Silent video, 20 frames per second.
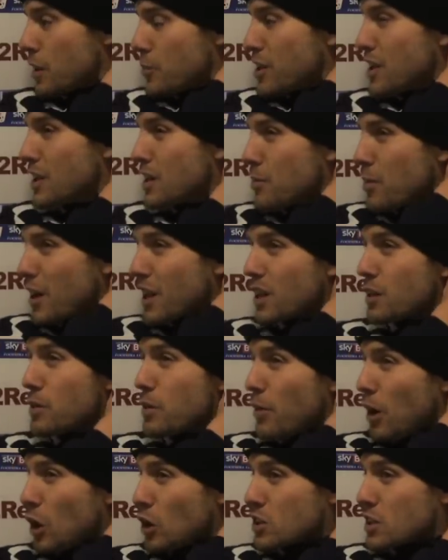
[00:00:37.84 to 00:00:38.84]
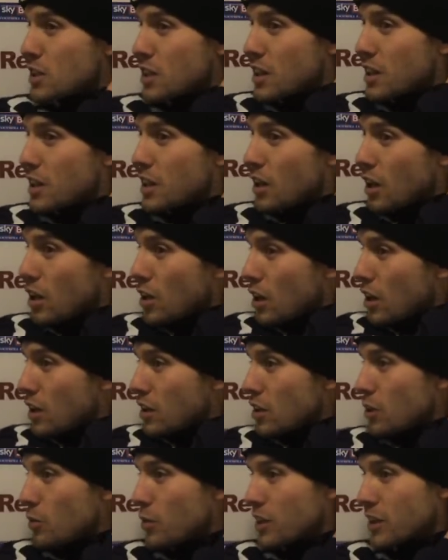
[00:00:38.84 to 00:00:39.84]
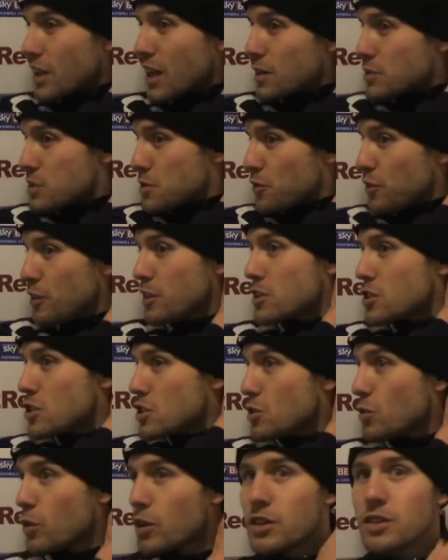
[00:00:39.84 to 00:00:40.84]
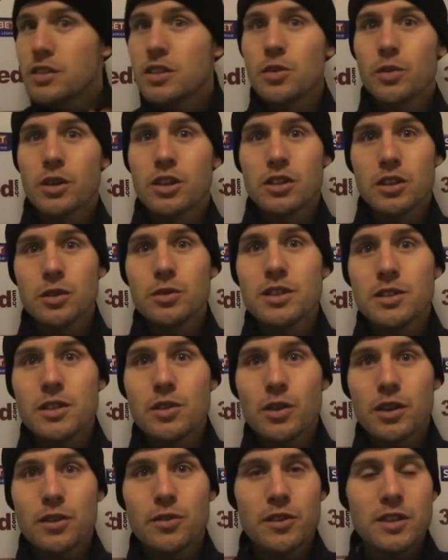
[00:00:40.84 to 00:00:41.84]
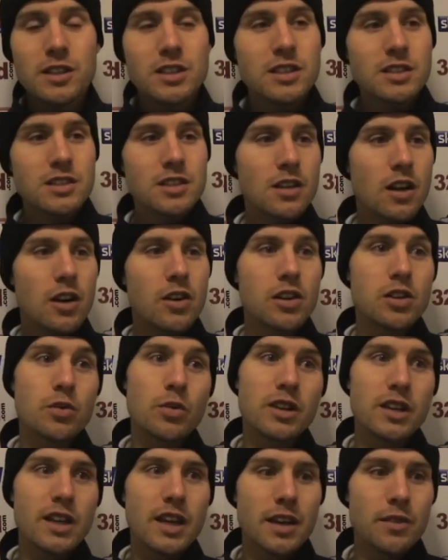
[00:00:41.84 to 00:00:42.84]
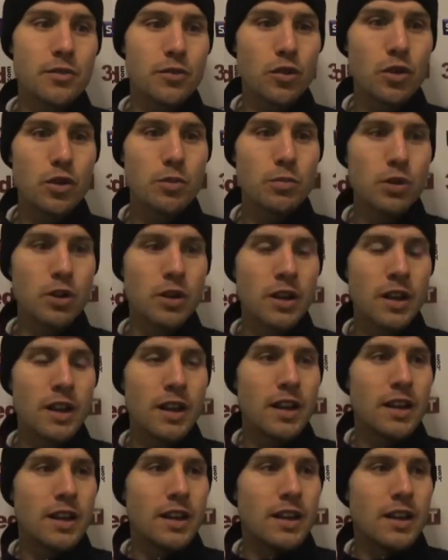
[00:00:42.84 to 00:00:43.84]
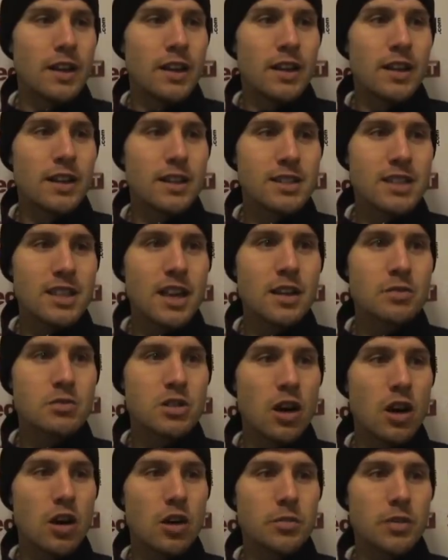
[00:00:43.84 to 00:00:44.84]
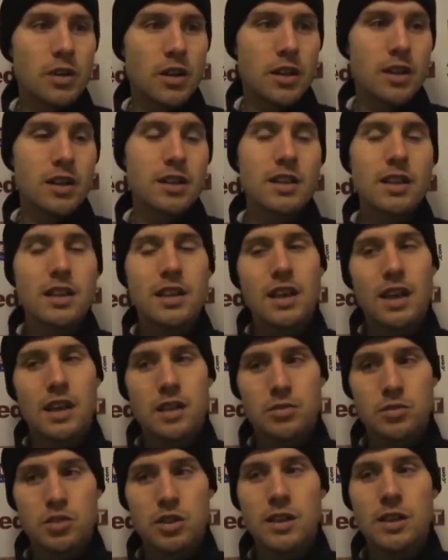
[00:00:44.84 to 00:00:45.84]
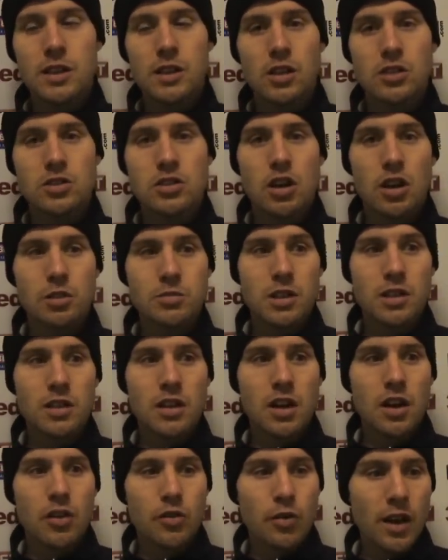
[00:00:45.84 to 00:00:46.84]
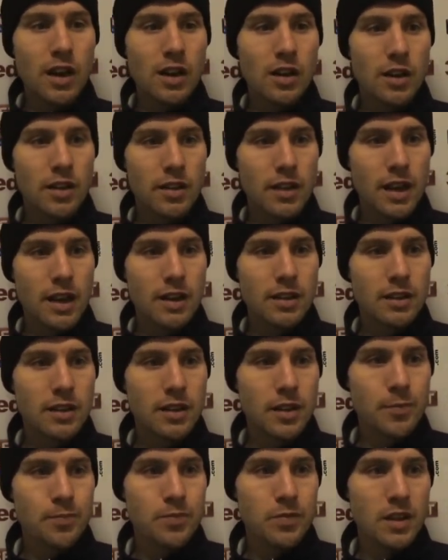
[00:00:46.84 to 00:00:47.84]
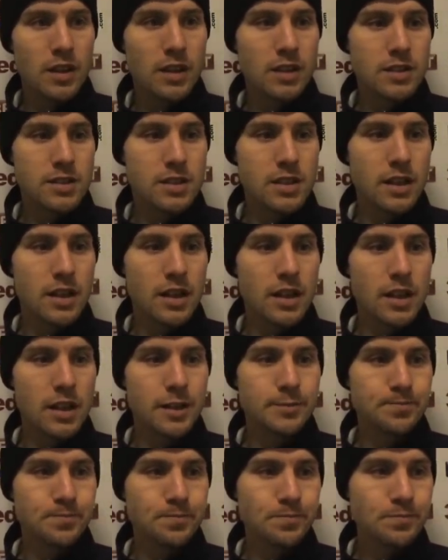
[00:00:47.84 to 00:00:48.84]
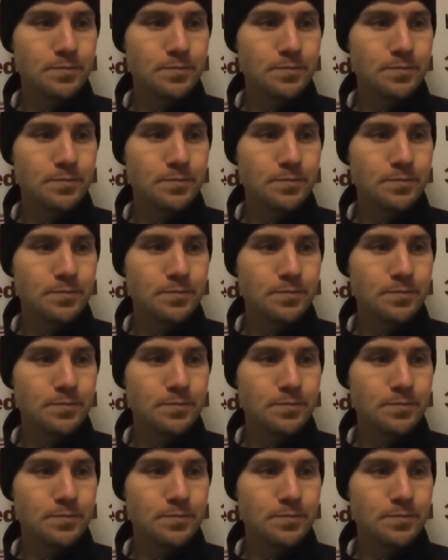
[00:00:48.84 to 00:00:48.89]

I mean, in the back of your mind, you're thinking, I don't want the game to finish because you want to do it. You want to finish it tonight, and you want to get in front. But at the same time, I think Nicky Adams nearly got topped on the halfway line then, and there's a